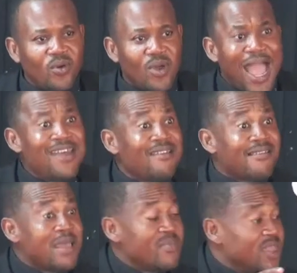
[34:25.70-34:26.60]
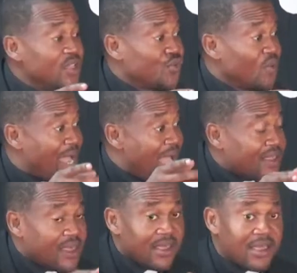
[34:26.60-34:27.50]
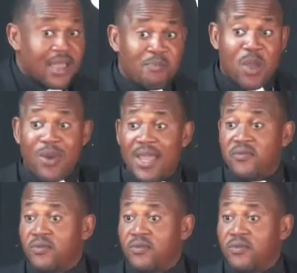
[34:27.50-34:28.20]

And the same thing too, ask my wife.